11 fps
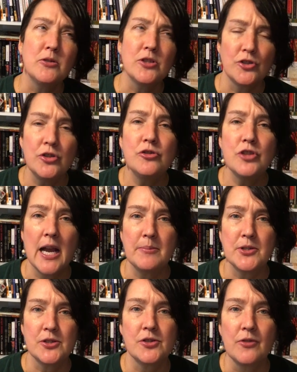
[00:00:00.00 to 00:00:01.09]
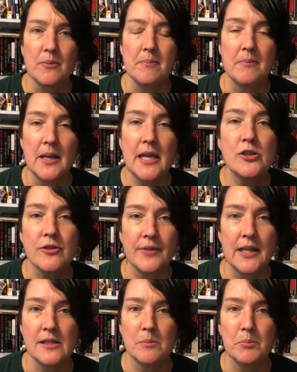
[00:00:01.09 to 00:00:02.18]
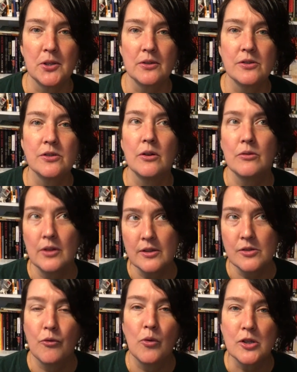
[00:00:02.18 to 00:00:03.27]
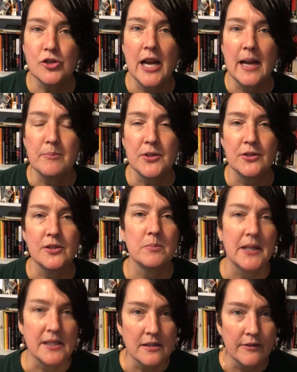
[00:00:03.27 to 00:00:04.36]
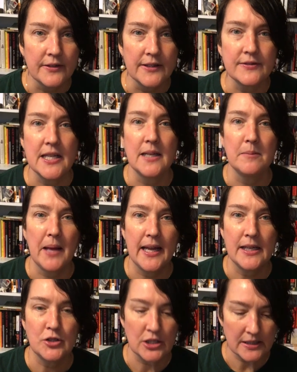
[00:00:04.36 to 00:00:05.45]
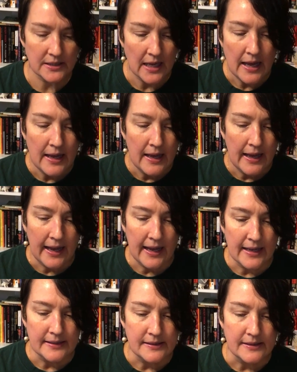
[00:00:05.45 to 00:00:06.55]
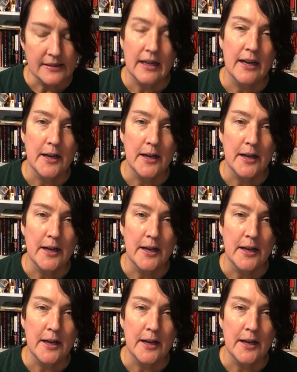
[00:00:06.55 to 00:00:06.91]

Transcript: posted 2 chapters from each of these books, so that's 4 chapters plus the 15 pages. And